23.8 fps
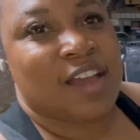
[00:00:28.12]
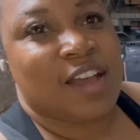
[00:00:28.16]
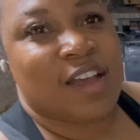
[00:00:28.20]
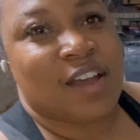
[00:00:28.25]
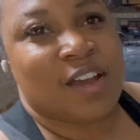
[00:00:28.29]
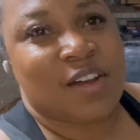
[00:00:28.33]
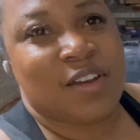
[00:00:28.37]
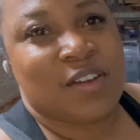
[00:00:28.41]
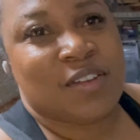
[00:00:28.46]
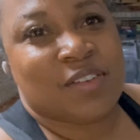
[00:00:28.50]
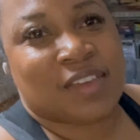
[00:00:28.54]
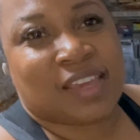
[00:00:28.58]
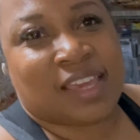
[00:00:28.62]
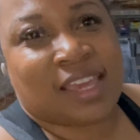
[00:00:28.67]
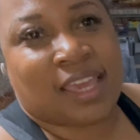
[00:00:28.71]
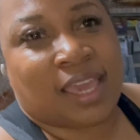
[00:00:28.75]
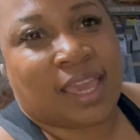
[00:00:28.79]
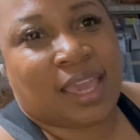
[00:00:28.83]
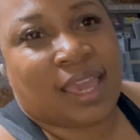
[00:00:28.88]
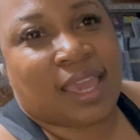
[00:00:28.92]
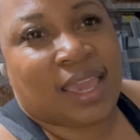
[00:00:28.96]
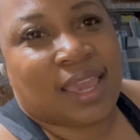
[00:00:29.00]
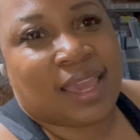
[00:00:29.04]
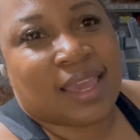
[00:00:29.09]

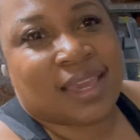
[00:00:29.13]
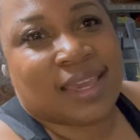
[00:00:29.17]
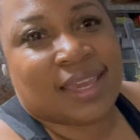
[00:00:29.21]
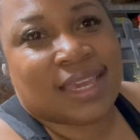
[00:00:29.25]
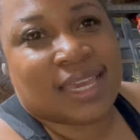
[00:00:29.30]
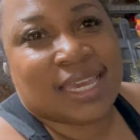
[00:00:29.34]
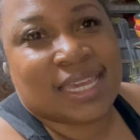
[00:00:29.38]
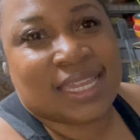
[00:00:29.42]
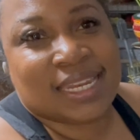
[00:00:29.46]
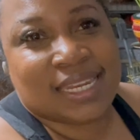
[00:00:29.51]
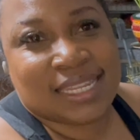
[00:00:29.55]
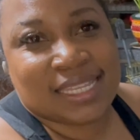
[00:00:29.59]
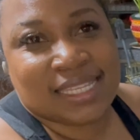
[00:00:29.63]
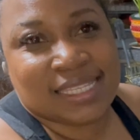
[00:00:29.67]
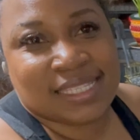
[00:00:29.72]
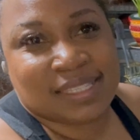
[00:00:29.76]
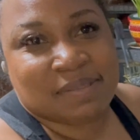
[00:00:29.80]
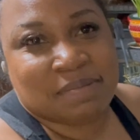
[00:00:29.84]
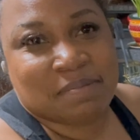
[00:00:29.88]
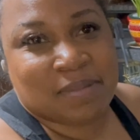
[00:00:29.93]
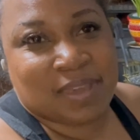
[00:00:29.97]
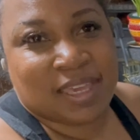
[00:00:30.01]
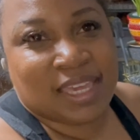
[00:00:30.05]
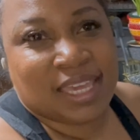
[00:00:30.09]
Okay, it is
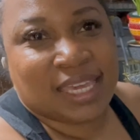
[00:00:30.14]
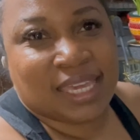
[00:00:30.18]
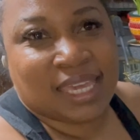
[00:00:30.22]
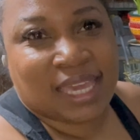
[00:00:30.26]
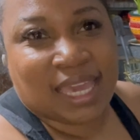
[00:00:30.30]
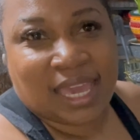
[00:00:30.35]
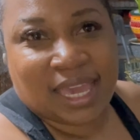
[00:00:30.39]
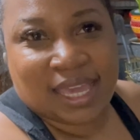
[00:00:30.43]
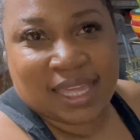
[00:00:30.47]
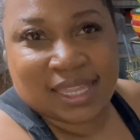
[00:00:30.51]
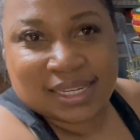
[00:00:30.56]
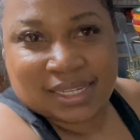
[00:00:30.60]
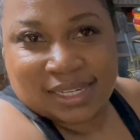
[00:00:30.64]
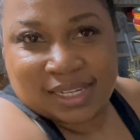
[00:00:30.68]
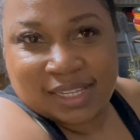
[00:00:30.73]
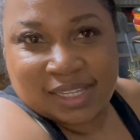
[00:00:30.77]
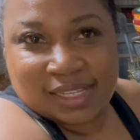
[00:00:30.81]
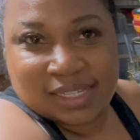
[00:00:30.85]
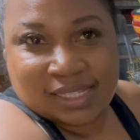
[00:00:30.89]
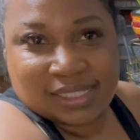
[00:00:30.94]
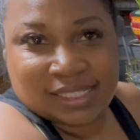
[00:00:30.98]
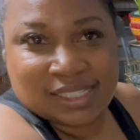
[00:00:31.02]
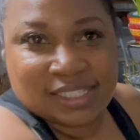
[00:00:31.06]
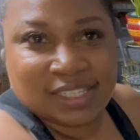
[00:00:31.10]
me again,
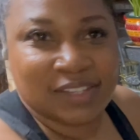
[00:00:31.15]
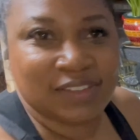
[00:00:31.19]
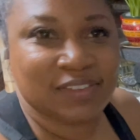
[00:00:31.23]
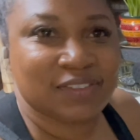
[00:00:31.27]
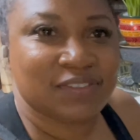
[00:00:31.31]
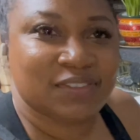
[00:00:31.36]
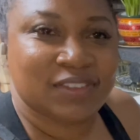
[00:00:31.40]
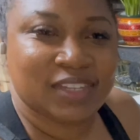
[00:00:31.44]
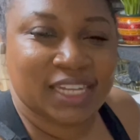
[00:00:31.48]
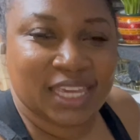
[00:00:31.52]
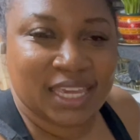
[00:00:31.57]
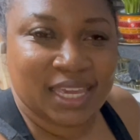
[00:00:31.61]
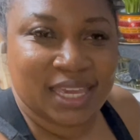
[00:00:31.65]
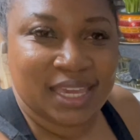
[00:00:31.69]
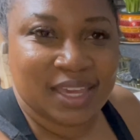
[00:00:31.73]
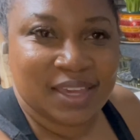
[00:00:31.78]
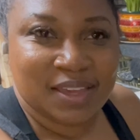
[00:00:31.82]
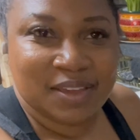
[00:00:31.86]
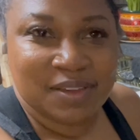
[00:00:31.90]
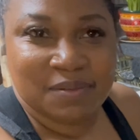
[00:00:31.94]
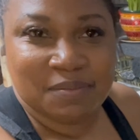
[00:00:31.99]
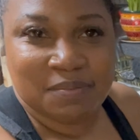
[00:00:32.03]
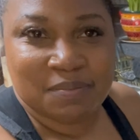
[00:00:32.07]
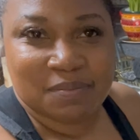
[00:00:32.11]
Tiffany,
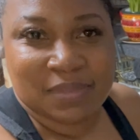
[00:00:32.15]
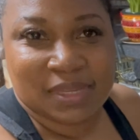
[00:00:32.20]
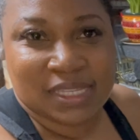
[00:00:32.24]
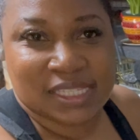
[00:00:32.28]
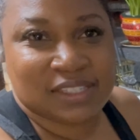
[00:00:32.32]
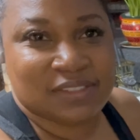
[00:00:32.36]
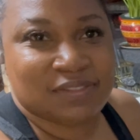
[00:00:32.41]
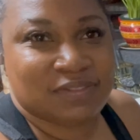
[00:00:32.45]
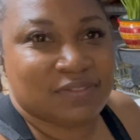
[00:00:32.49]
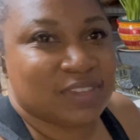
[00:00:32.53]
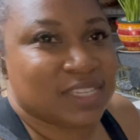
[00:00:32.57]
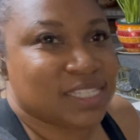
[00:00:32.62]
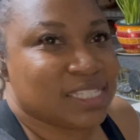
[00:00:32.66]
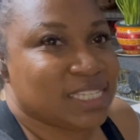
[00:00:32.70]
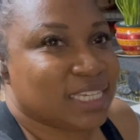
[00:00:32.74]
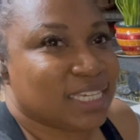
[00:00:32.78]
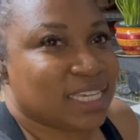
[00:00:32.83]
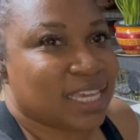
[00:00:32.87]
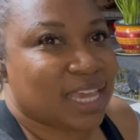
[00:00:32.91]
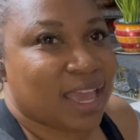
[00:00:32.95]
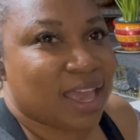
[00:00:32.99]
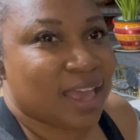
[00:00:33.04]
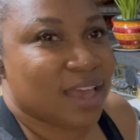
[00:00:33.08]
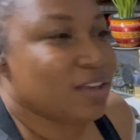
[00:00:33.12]
Miss Physic
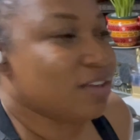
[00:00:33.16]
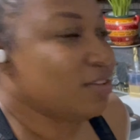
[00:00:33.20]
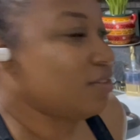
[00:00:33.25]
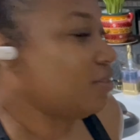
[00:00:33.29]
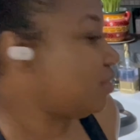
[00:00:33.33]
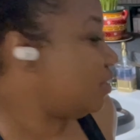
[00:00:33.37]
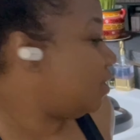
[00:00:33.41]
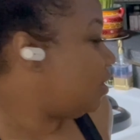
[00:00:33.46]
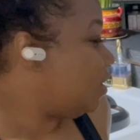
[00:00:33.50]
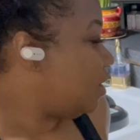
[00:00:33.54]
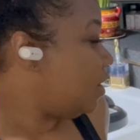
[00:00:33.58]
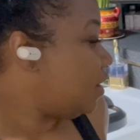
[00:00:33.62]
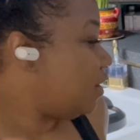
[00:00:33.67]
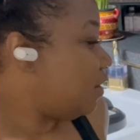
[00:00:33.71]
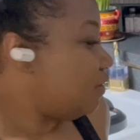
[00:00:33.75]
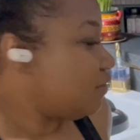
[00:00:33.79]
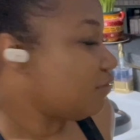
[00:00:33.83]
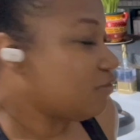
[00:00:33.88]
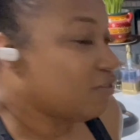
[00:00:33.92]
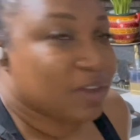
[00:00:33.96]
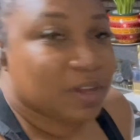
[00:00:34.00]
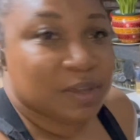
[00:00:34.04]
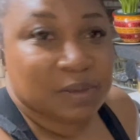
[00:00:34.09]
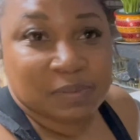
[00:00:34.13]
Gal
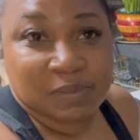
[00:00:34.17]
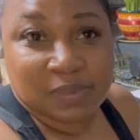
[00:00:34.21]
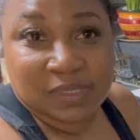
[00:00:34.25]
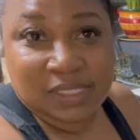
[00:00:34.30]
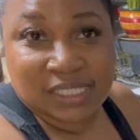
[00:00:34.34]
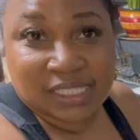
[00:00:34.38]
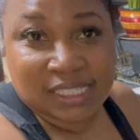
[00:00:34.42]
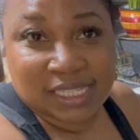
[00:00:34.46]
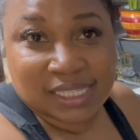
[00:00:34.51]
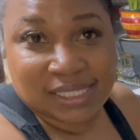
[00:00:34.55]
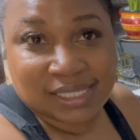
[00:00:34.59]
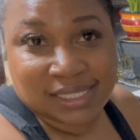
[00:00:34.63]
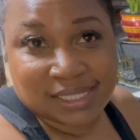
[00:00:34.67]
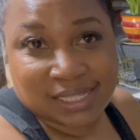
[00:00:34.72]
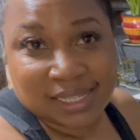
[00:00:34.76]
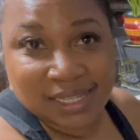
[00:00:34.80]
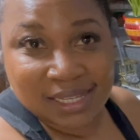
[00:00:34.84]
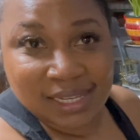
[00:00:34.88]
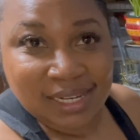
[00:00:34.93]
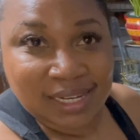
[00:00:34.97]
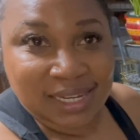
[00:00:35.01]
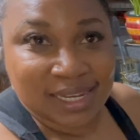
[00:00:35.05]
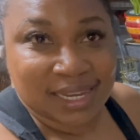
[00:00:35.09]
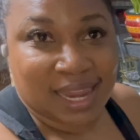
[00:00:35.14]
from Sister
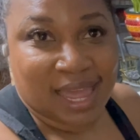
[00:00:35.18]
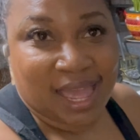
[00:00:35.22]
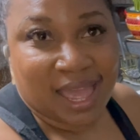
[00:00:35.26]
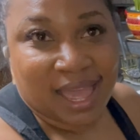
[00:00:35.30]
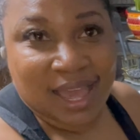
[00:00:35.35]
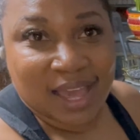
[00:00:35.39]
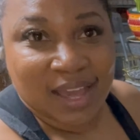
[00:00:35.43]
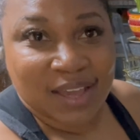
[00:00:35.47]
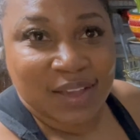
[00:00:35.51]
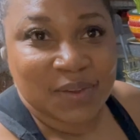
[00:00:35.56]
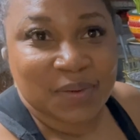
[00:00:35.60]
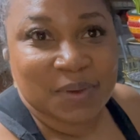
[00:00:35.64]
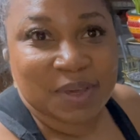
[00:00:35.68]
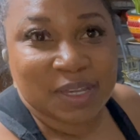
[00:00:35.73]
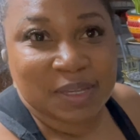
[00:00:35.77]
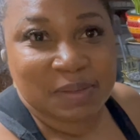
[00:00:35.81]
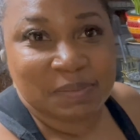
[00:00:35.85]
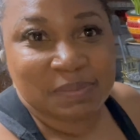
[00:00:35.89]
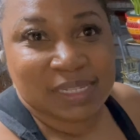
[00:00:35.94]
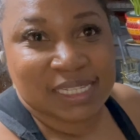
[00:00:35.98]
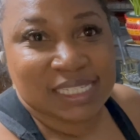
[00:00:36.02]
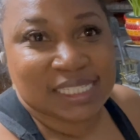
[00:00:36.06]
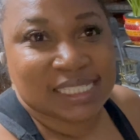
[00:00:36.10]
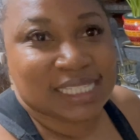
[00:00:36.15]
Clock.
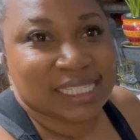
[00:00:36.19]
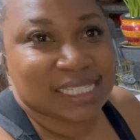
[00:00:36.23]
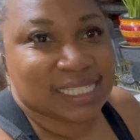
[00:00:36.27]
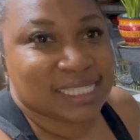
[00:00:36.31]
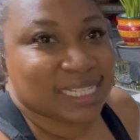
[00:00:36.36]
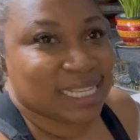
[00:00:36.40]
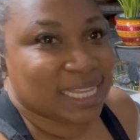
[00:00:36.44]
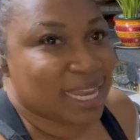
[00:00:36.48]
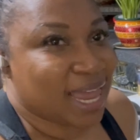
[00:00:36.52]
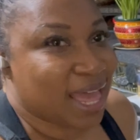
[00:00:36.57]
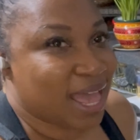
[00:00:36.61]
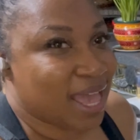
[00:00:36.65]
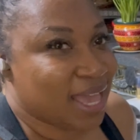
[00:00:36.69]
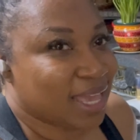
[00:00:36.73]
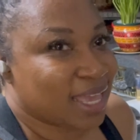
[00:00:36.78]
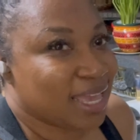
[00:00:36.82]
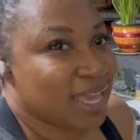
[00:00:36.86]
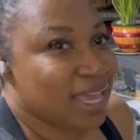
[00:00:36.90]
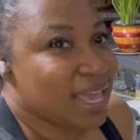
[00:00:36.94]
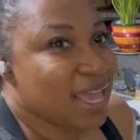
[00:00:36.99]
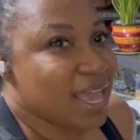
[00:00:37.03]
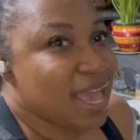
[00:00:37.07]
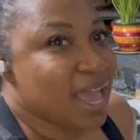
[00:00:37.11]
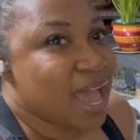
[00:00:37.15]
Welcome to Sister Clock.
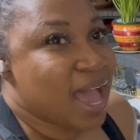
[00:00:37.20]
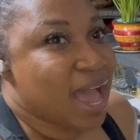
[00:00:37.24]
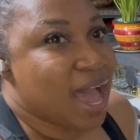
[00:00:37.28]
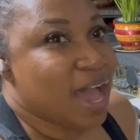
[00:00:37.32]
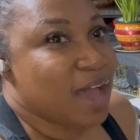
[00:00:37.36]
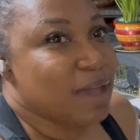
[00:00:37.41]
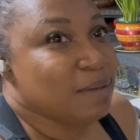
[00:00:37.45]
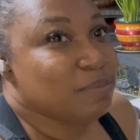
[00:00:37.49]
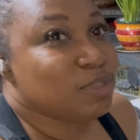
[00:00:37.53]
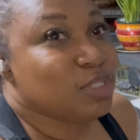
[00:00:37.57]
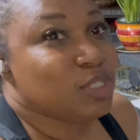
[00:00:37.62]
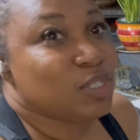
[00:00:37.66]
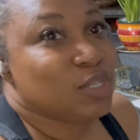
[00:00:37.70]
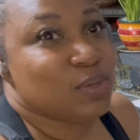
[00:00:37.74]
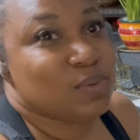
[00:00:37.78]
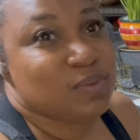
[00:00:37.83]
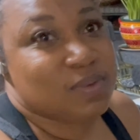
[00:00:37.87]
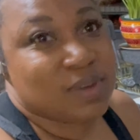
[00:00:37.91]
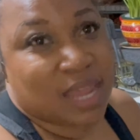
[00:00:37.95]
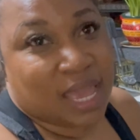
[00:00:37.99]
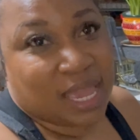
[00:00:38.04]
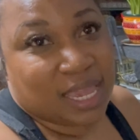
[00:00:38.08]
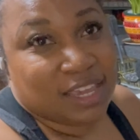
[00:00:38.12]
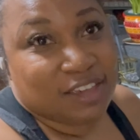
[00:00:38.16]

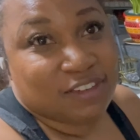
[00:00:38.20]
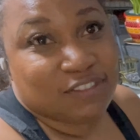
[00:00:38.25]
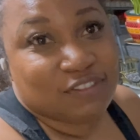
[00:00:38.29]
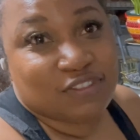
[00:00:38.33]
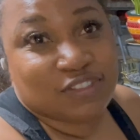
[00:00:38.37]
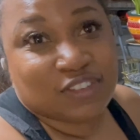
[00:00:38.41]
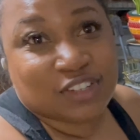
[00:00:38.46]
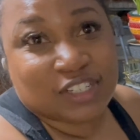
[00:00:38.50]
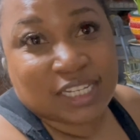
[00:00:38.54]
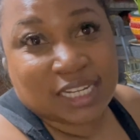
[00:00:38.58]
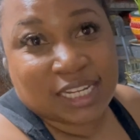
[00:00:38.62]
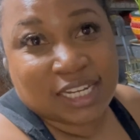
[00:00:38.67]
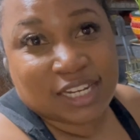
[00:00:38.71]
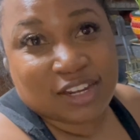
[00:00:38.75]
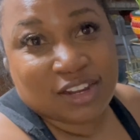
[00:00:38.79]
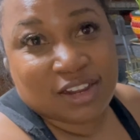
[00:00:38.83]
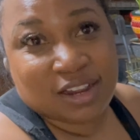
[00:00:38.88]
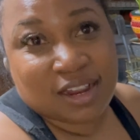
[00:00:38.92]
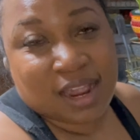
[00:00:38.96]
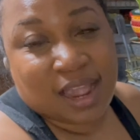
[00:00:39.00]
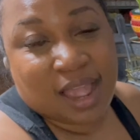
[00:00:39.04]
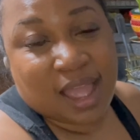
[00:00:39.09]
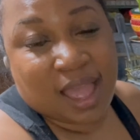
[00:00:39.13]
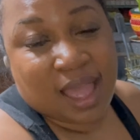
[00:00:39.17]
Tonight for
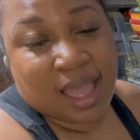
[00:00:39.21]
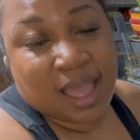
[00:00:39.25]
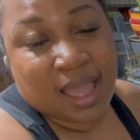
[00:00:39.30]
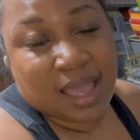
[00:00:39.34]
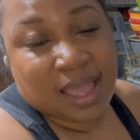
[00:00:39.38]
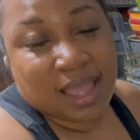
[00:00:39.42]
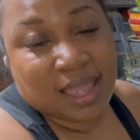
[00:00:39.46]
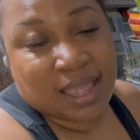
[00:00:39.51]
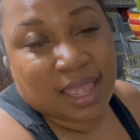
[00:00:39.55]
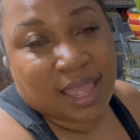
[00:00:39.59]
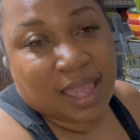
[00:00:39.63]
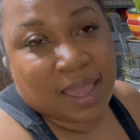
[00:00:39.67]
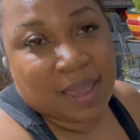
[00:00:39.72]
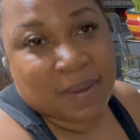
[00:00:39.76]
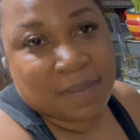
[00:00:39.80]
dinner, I